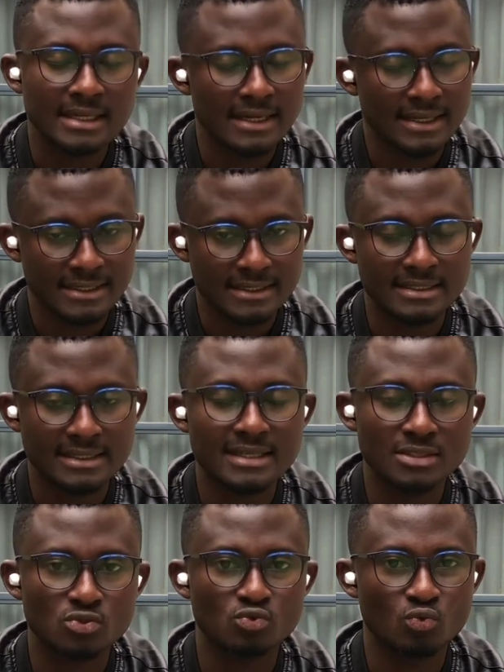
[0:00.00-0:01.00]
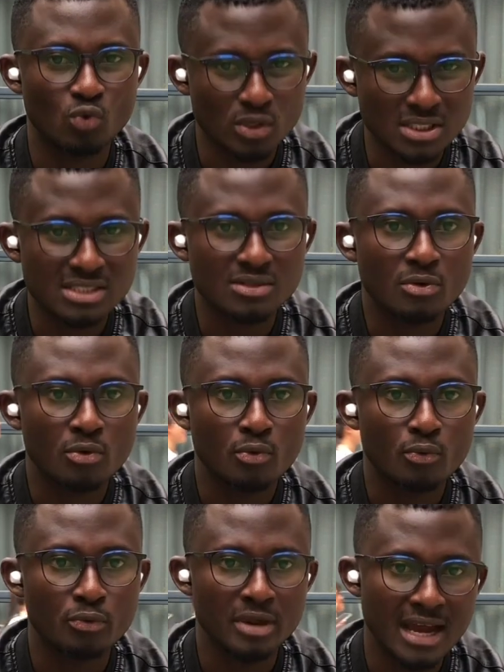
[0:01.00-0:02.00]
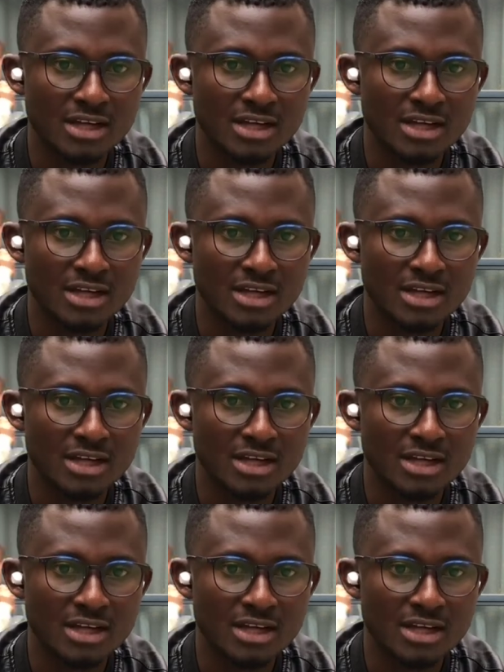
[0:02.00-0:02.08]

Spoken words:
And that is what we